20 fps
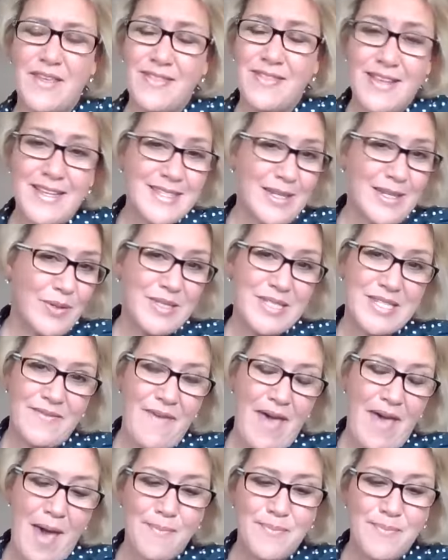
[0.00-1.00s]
And there's lots of
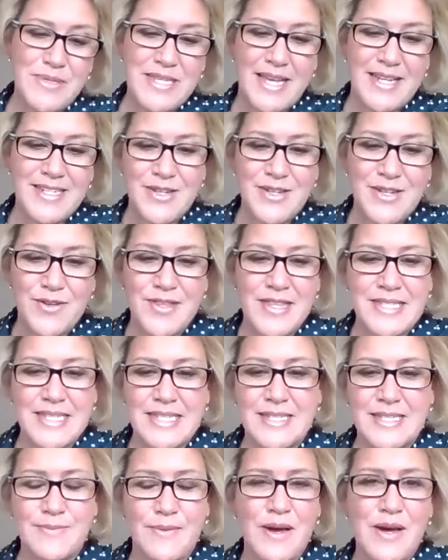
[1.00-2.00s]
apps that do this
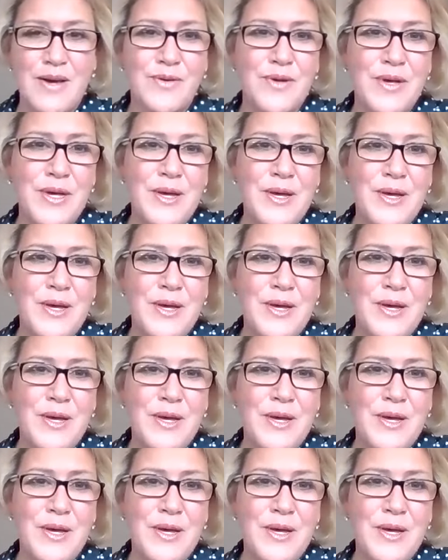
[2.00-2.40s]
as well.